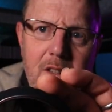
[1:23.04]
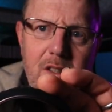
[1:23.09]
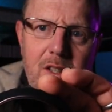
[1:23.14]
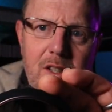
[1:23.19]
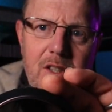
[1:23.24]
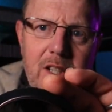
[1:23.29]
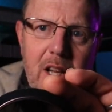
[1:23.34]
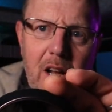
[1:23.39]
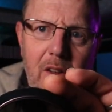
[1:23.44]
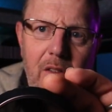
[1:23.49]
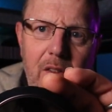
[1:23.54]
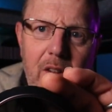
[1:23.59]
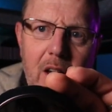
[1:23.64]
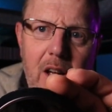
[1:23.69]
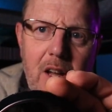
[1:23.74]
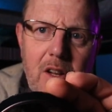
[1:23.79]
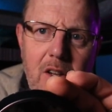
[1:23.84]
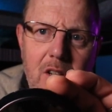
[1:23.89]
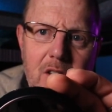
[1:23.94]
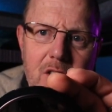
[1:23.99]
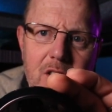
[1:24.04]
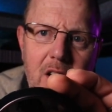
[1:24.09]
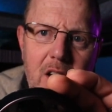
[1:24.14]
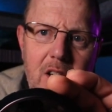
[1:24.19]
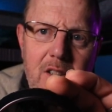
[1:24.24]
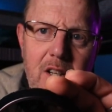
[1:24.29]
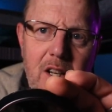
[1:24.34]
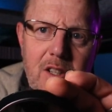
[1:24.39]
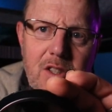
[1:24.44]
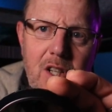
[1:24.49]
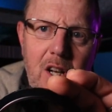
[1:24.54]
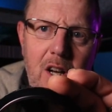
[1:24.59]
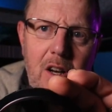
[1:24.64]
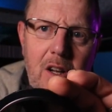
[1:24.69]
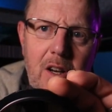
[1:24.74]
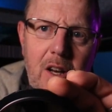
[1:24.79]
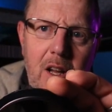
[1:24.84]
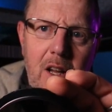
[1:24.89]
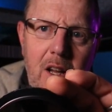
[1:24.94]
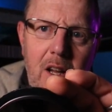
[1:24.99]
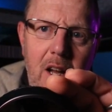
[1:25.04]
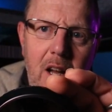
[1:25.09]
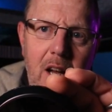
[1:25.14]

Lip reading: just down there, you can see as I turn it,